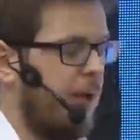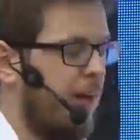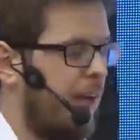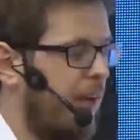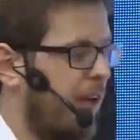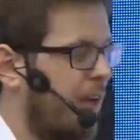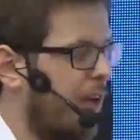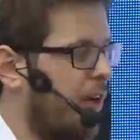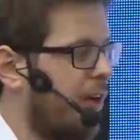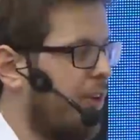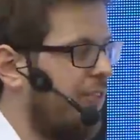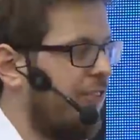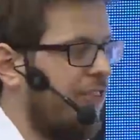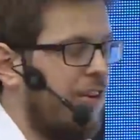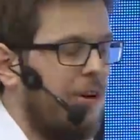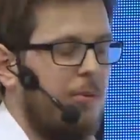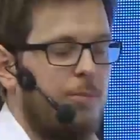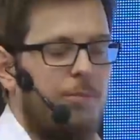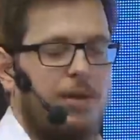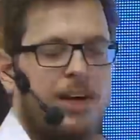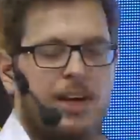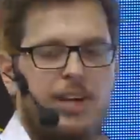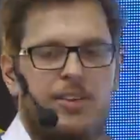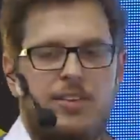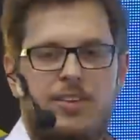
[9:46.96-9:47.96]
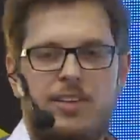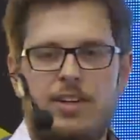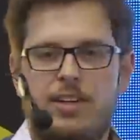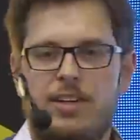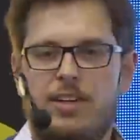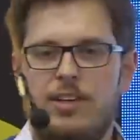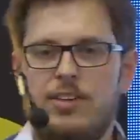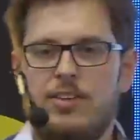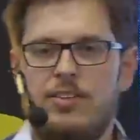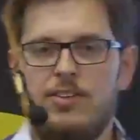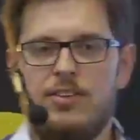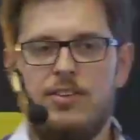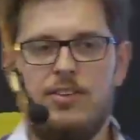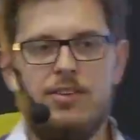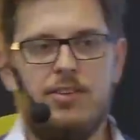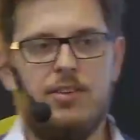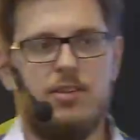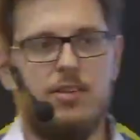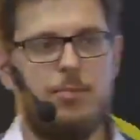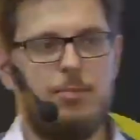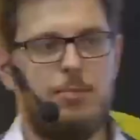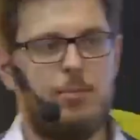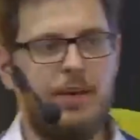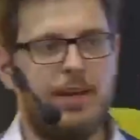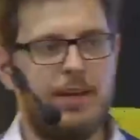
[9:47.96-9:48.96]
a lot of complexity is
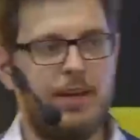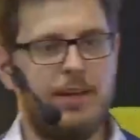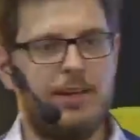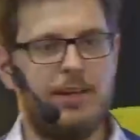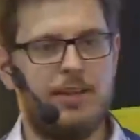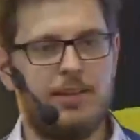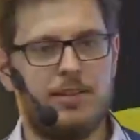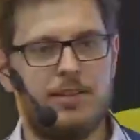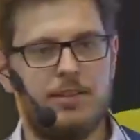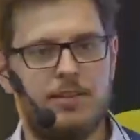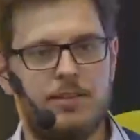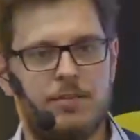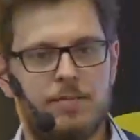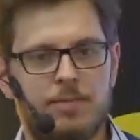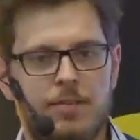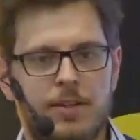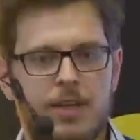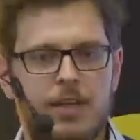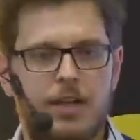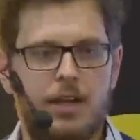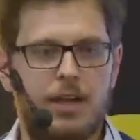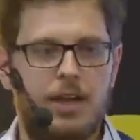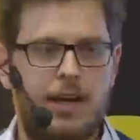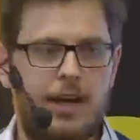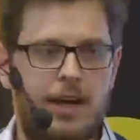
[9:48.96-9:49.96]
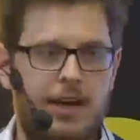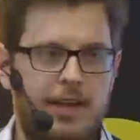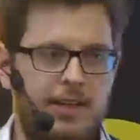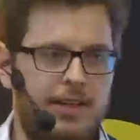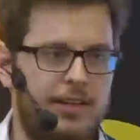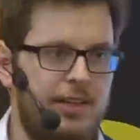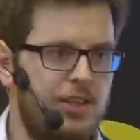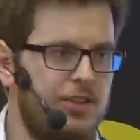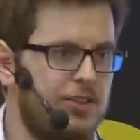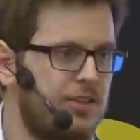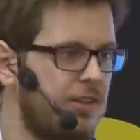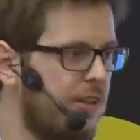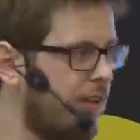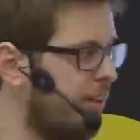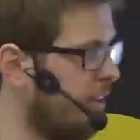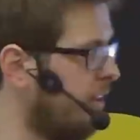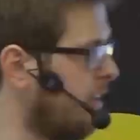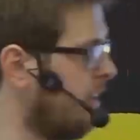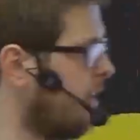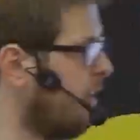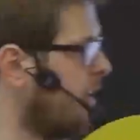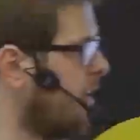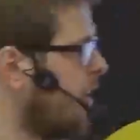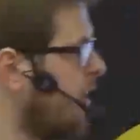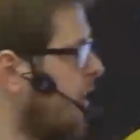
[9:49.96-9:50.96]
bundled. And
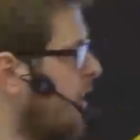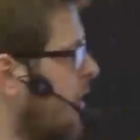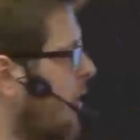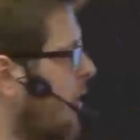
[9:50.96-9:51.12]
additionally,